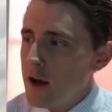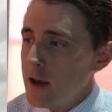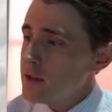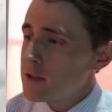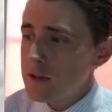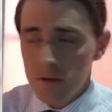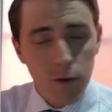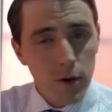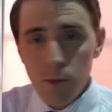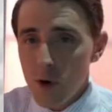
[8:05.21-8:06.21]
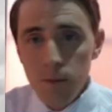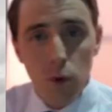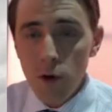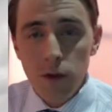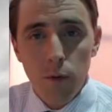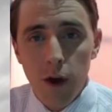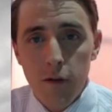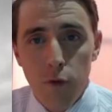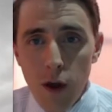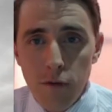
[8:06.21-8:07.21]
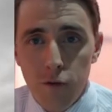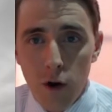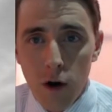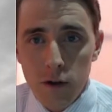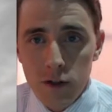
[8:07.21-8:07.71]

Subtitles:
It's going to bring more in the way of rainfall